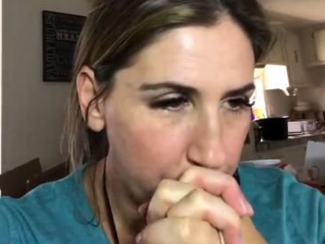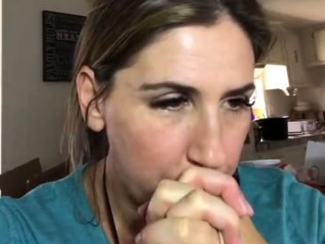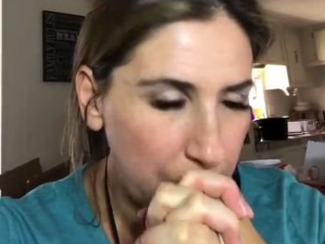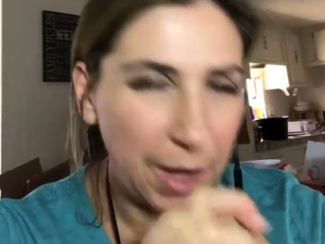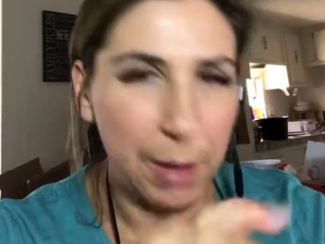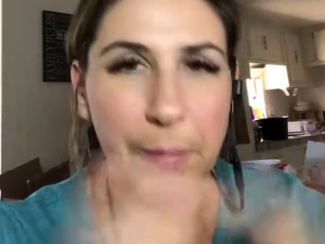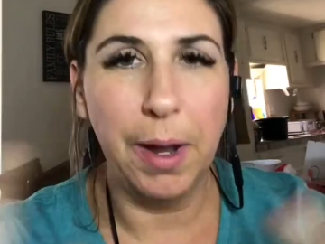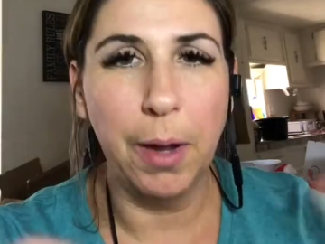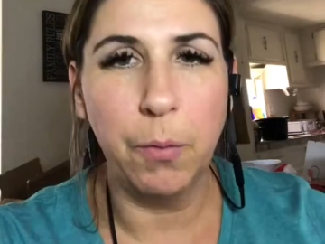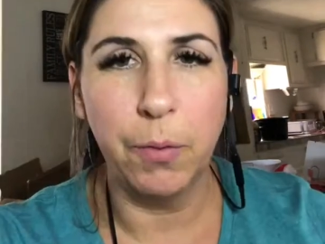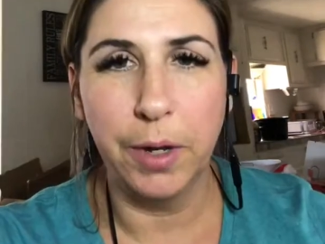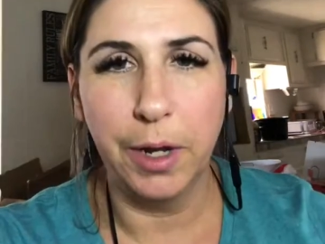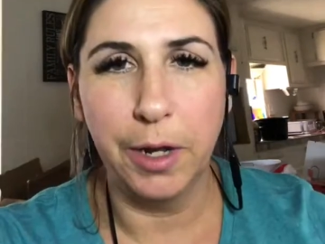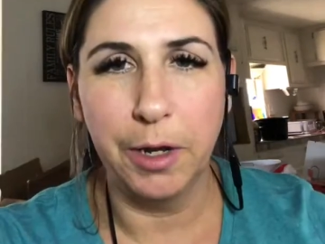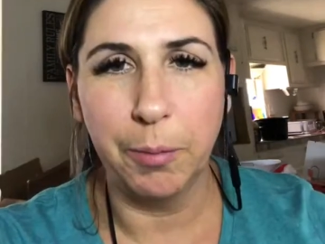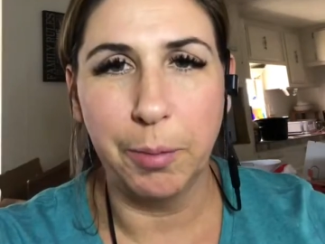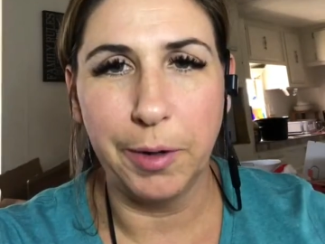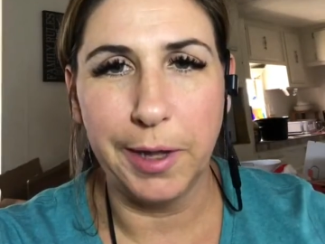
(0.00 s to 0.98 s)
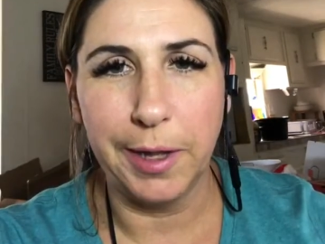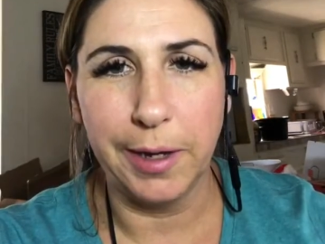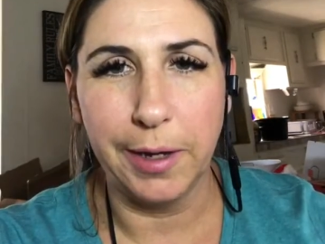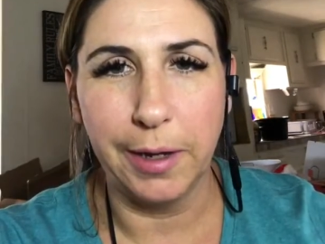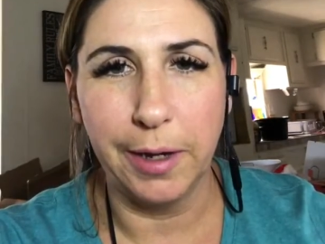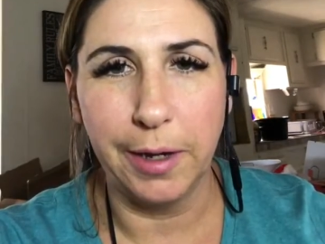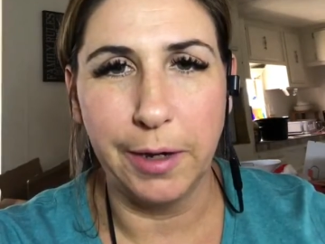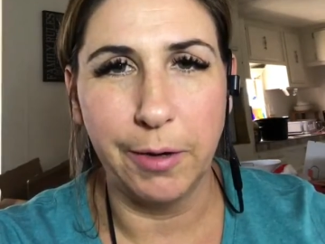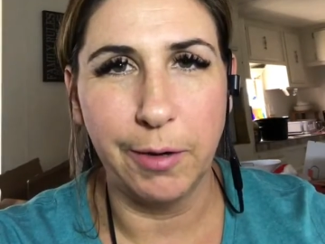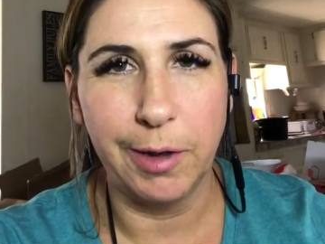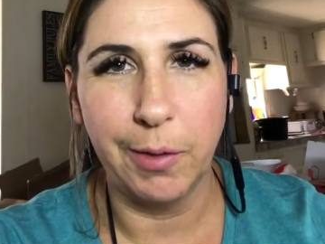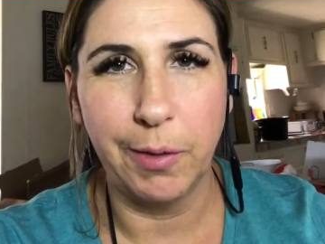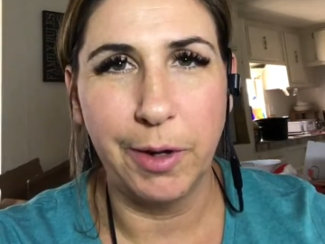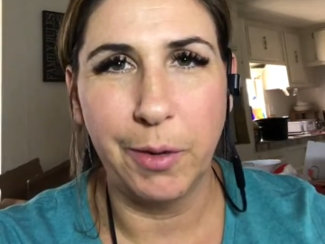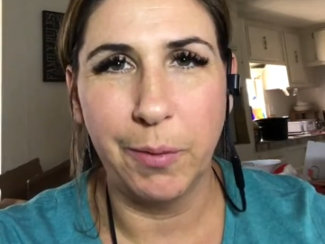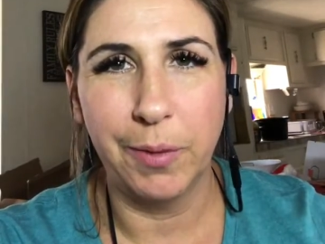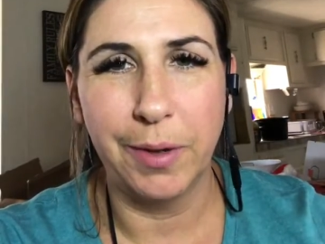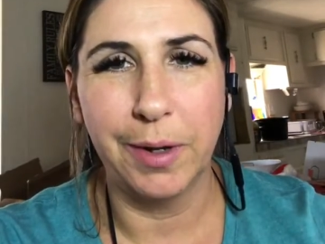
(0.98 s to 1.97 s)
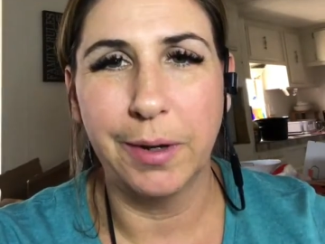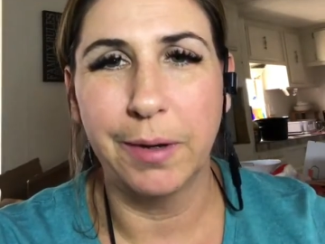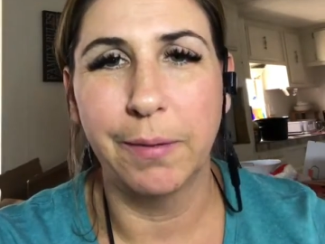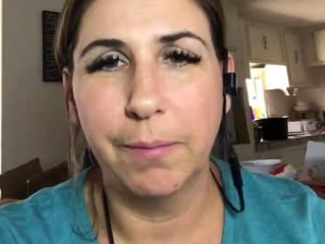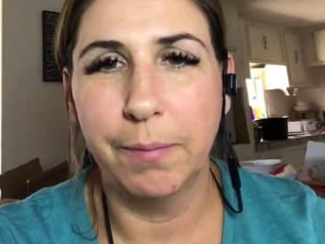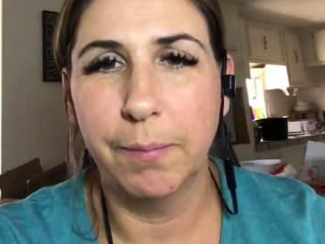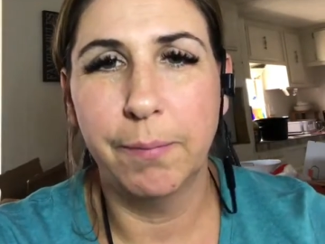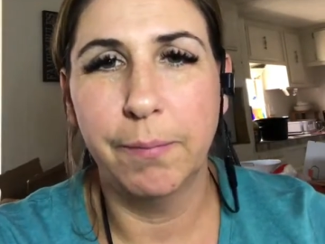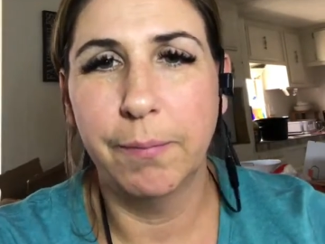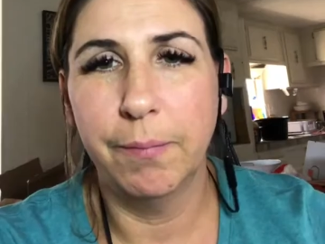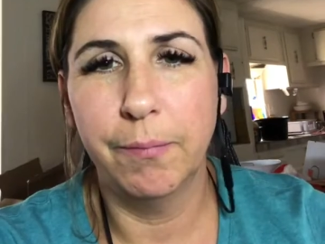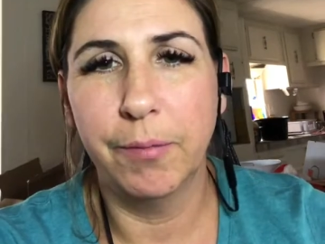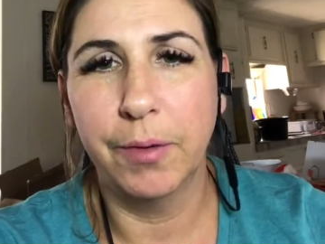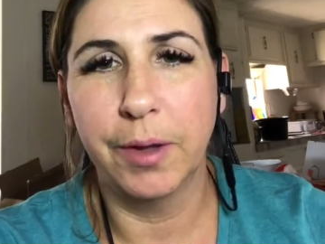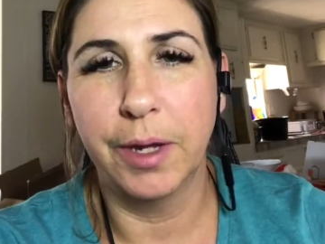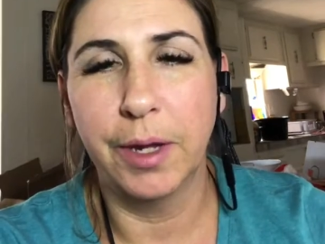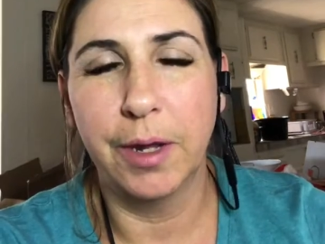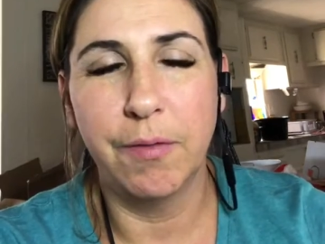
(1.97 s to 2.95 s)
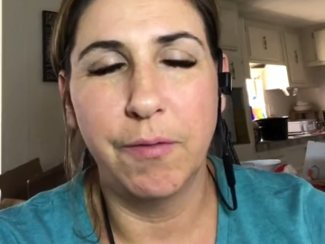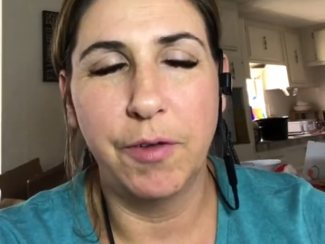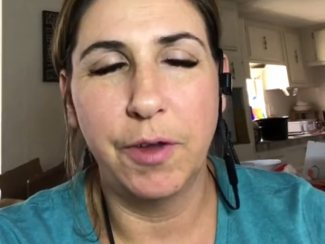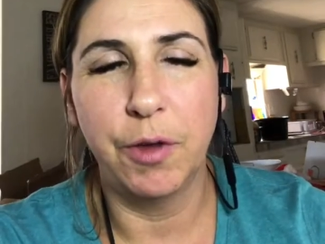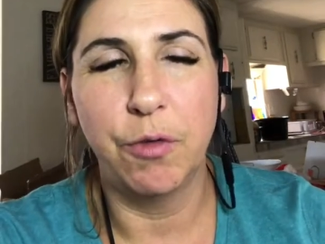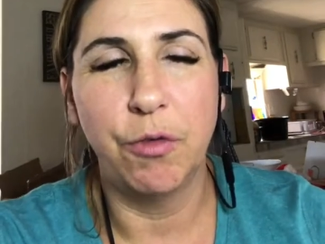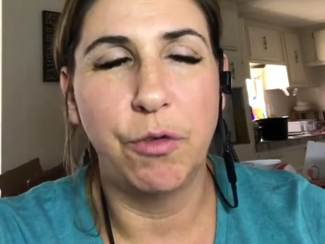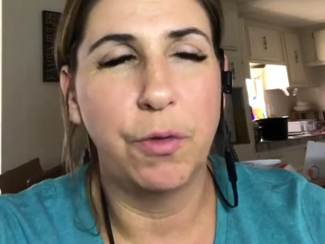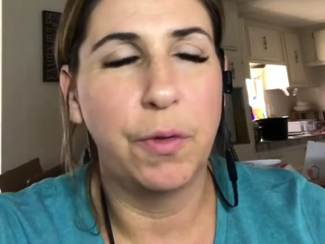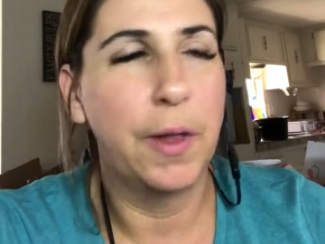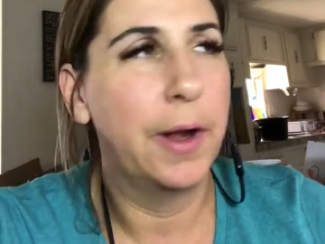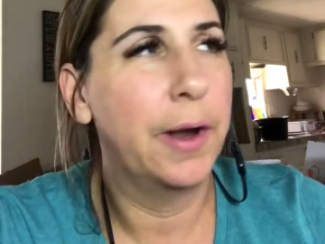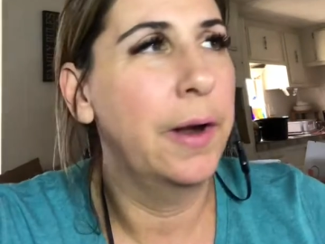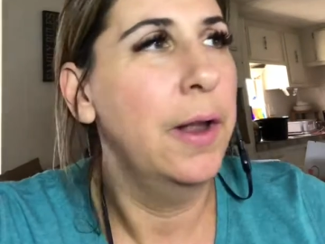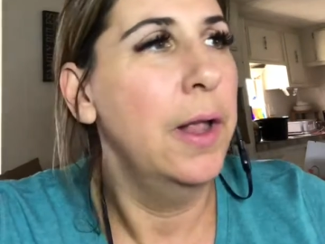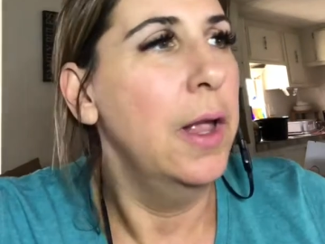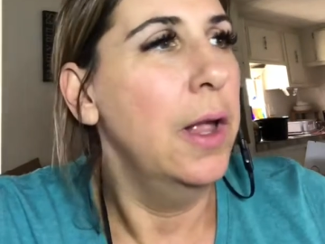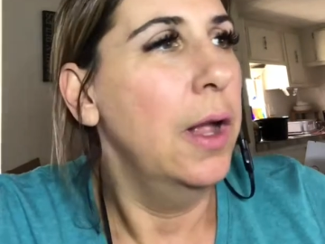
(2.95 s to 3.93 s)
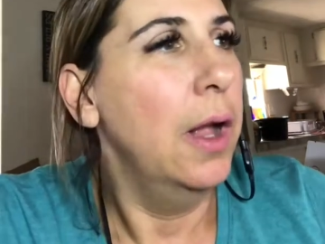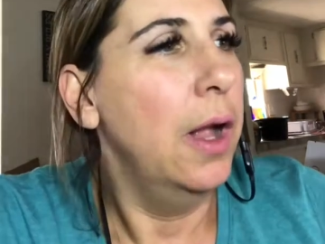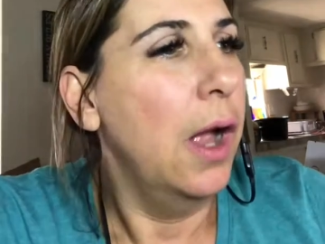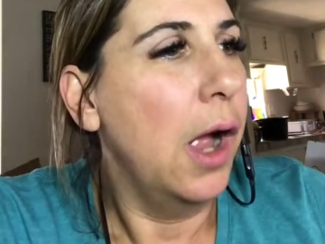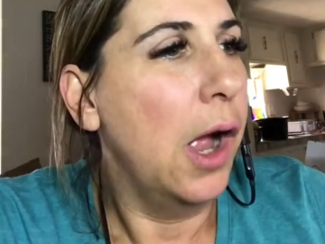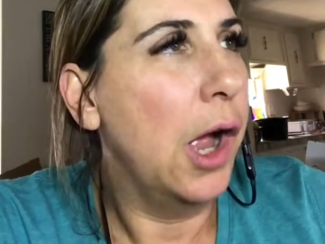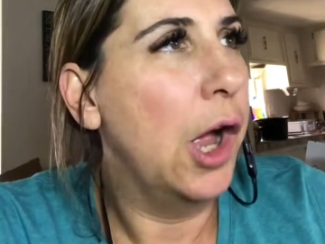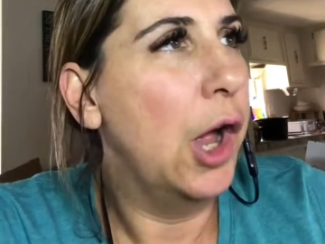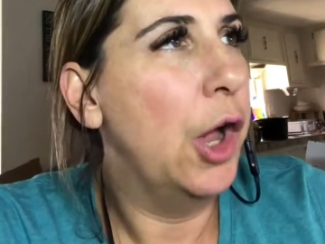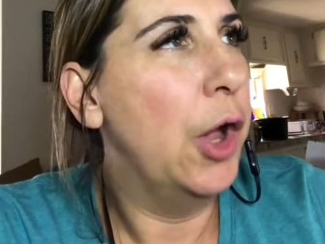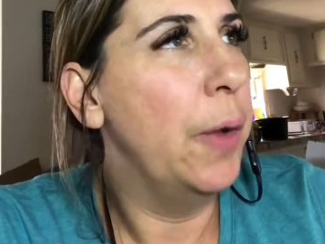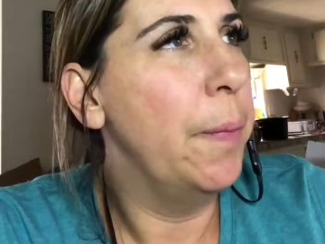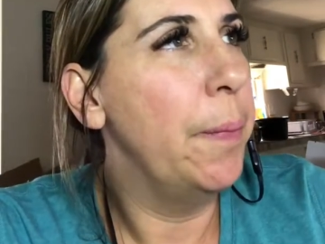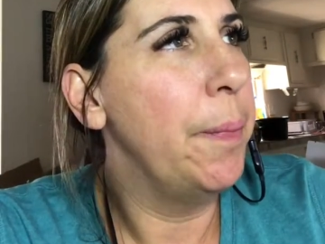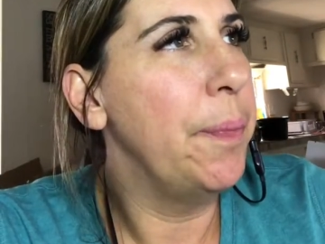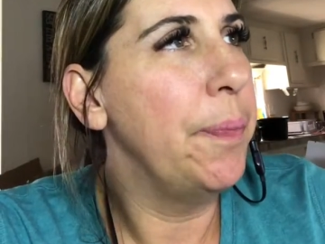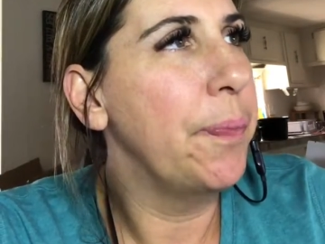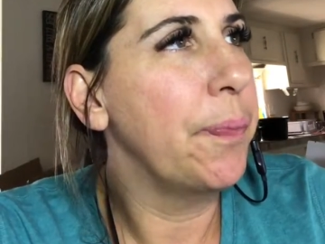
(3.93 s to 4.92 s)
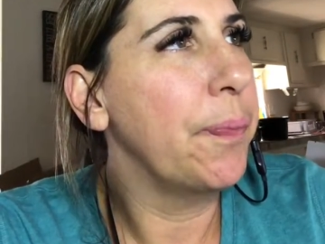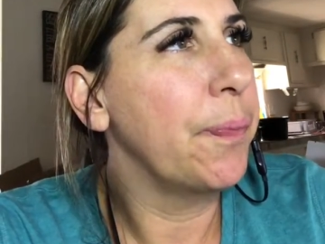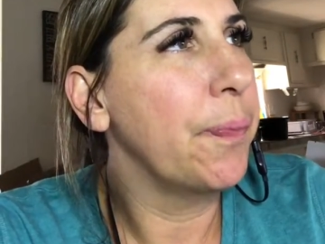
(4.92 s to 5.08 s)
100% keto, so I don't want to really confuse you there. And